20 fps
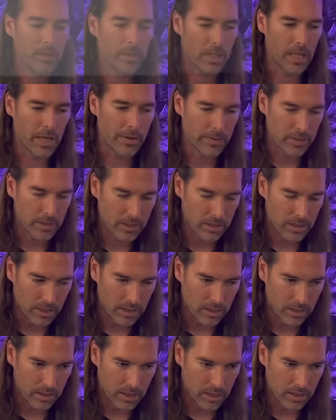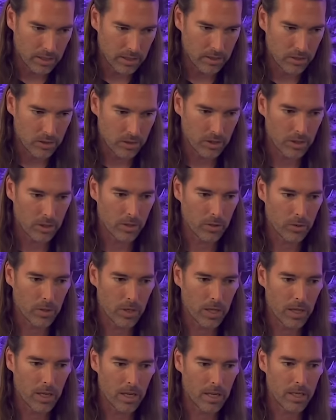ever since I did that years ago,
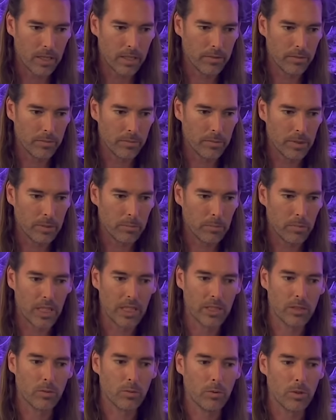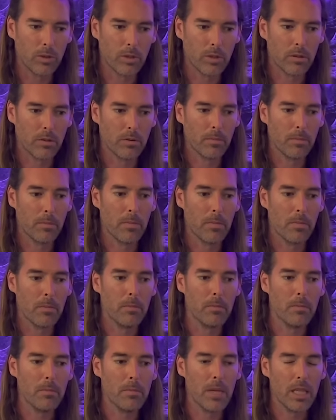I've been blessed with
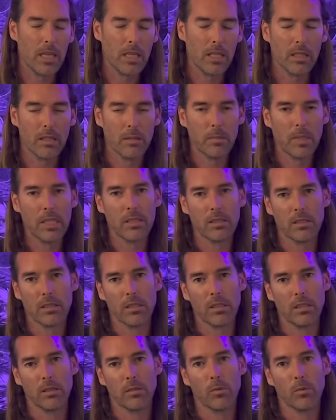many amazing